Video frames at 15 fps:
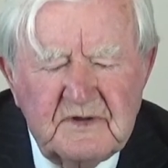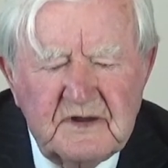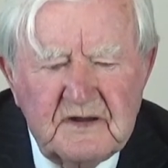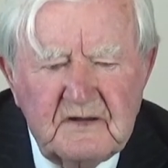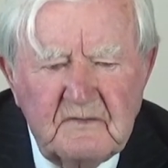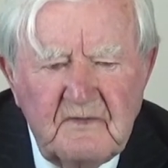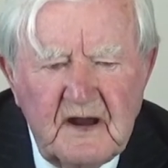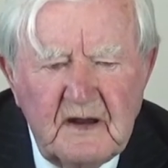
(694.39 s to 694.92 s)
to
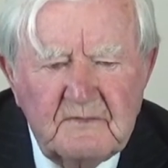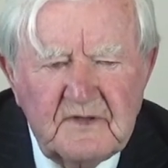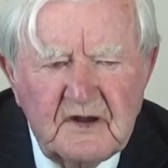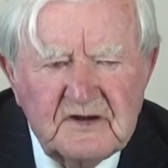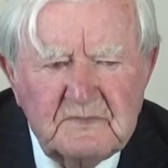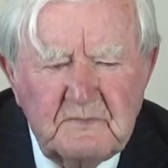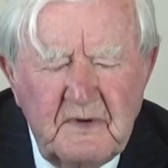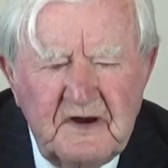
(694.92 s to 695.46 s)
develop
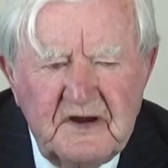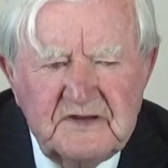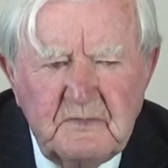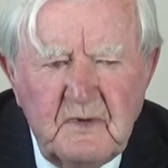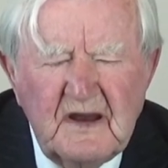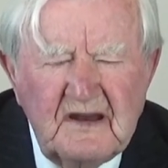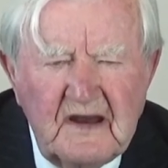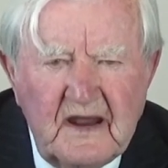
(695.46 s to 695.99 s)
their
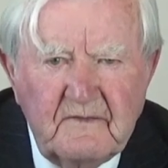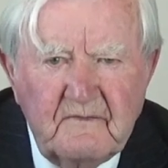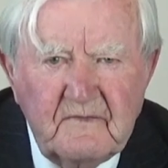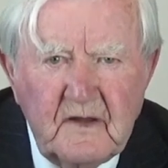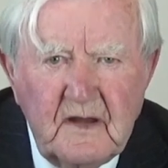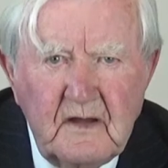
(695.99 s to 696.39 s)
spiritual life.